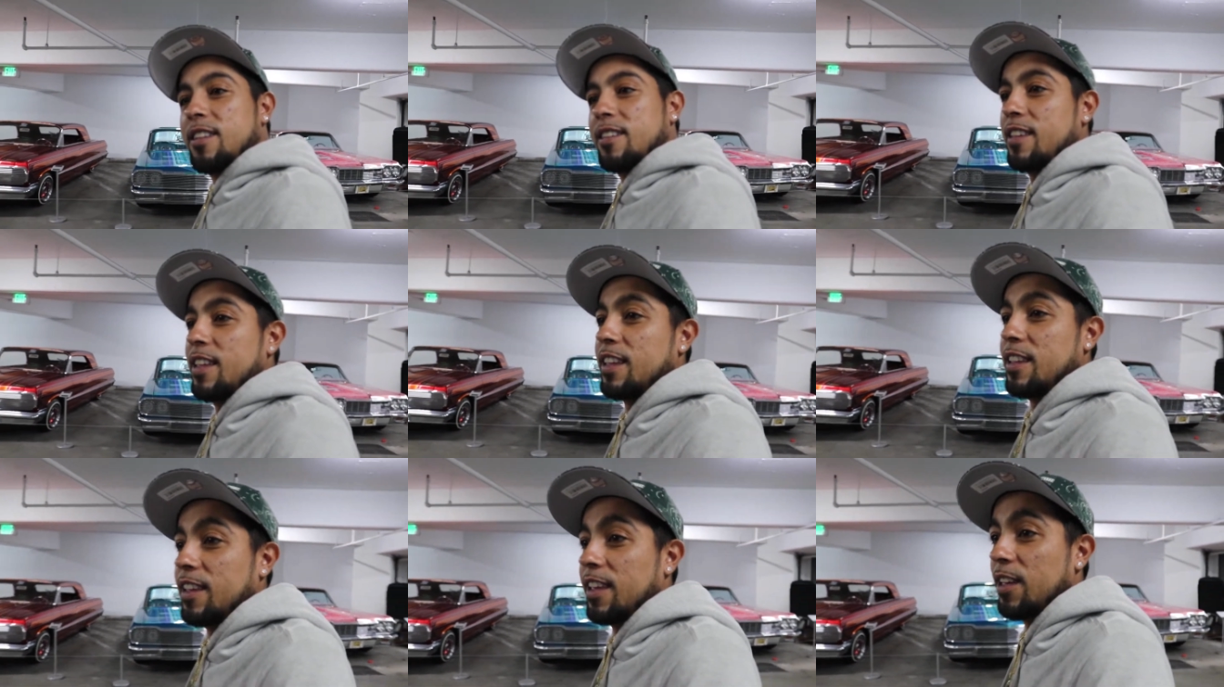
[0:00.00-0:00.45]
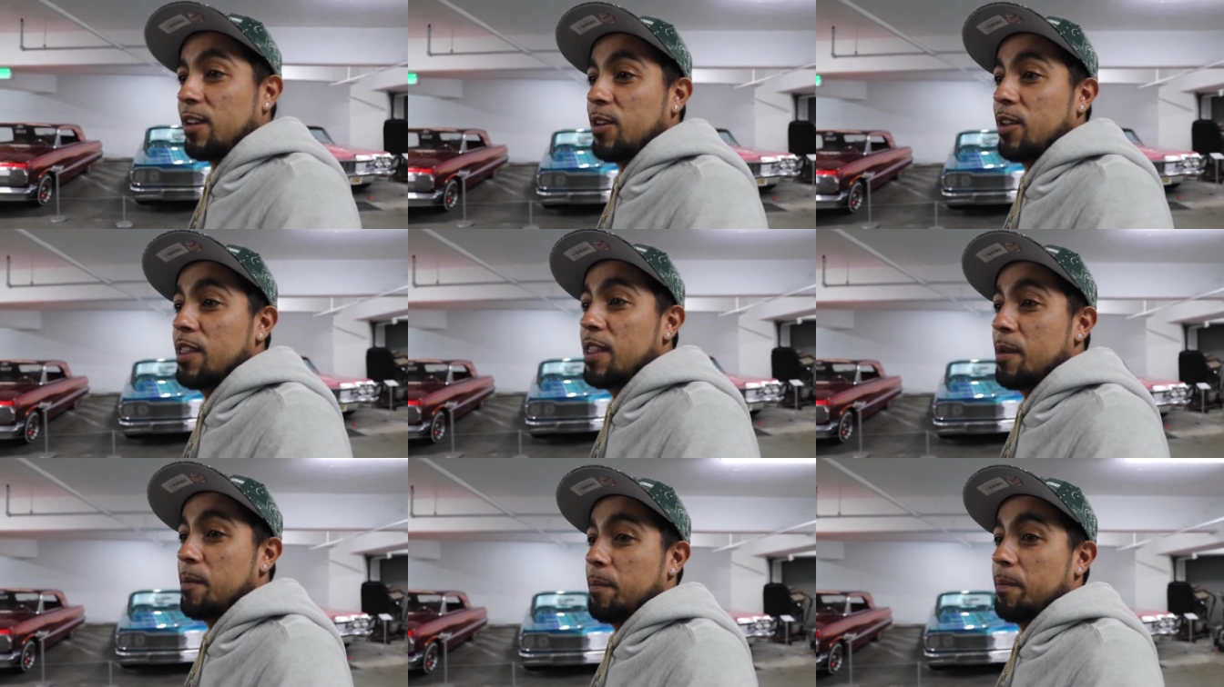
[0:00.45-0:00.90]
They
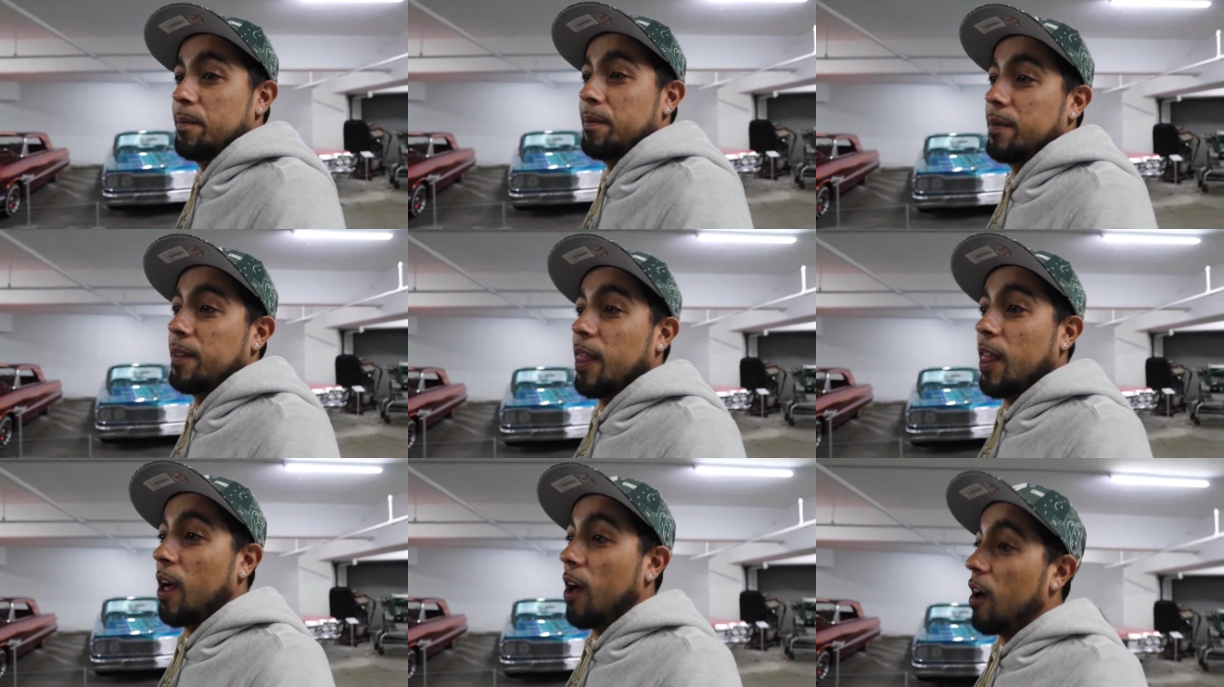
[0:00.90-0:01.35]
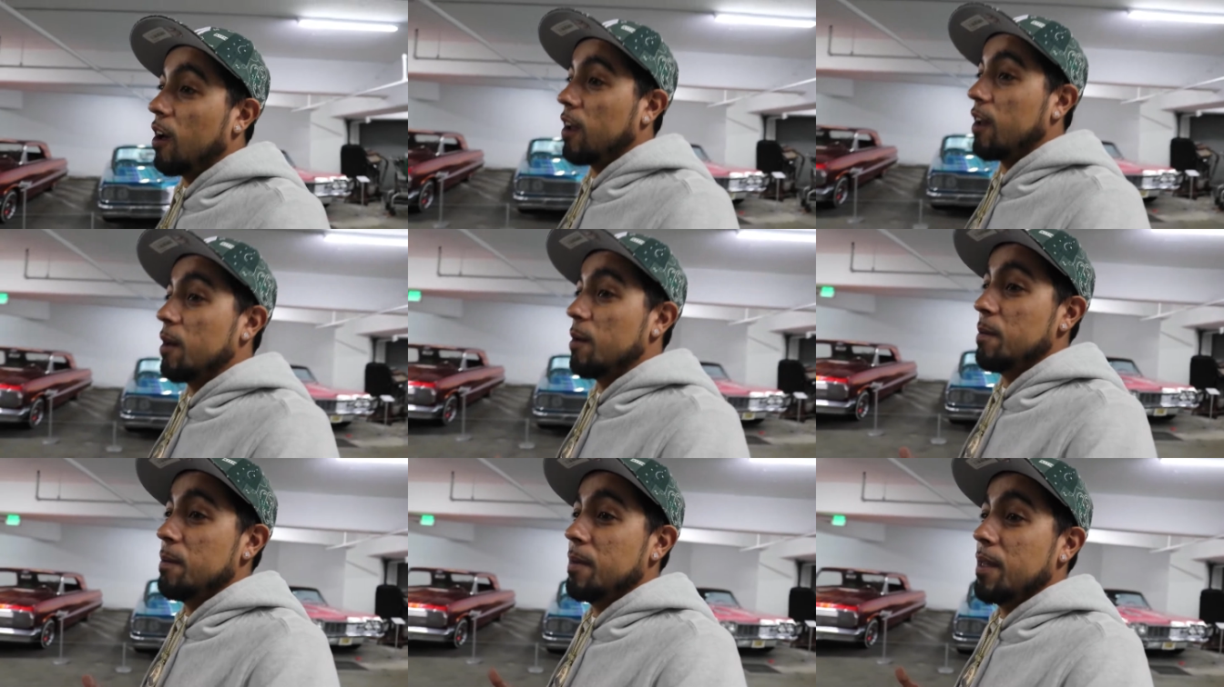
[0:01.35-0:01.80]
killed him, hung
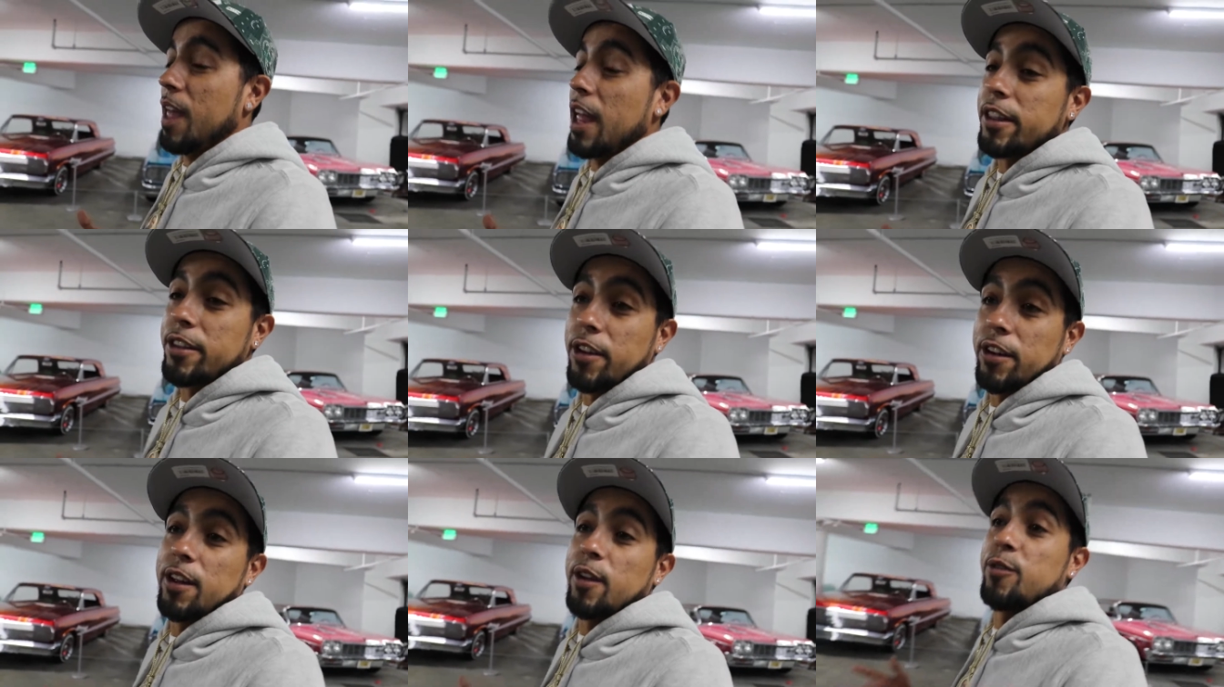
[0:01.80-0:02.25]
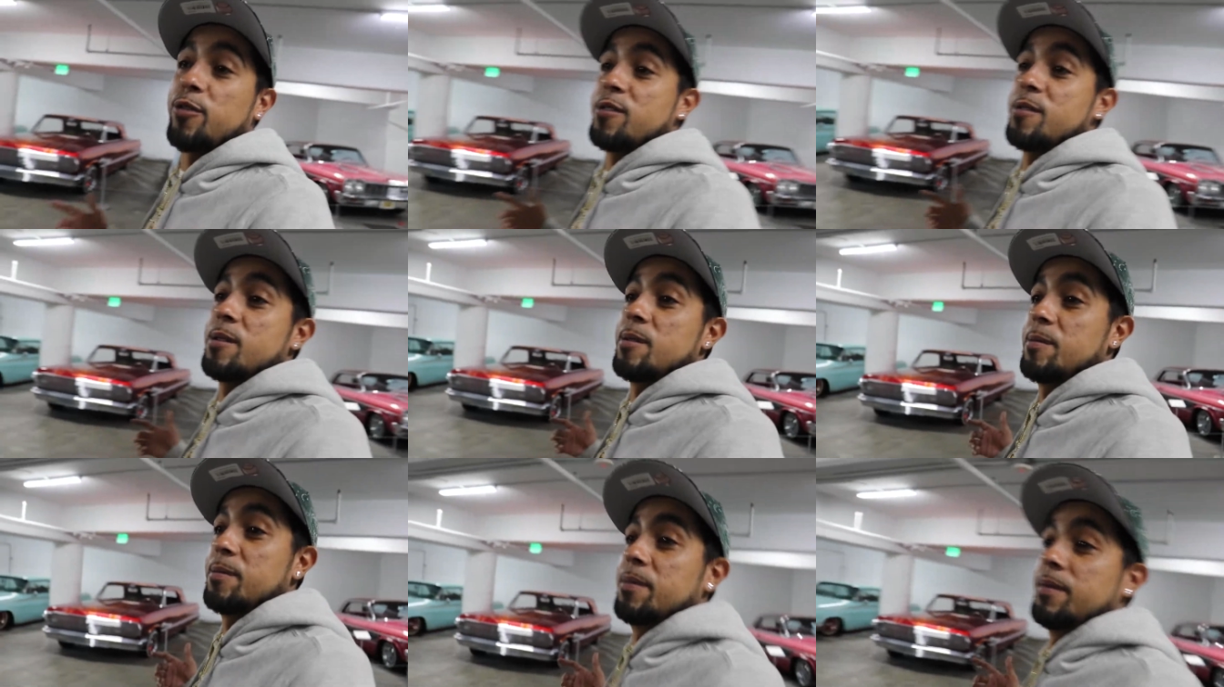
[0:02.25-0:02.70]
him, and took it
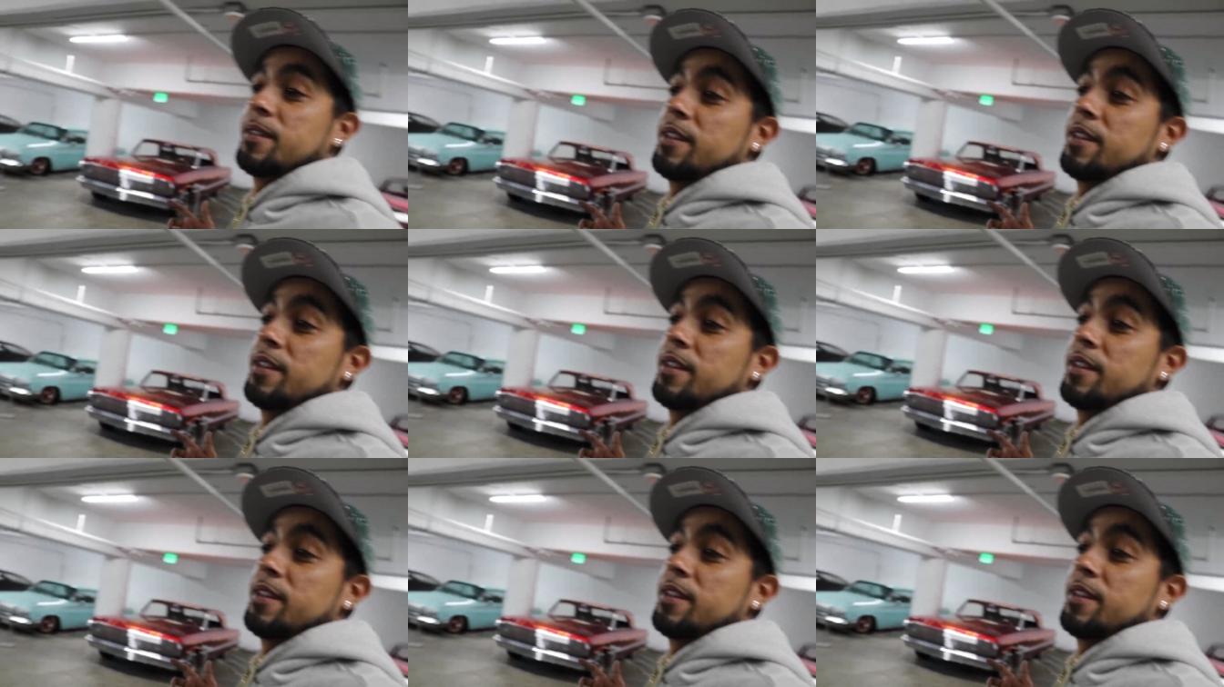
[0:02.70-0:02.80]
from him.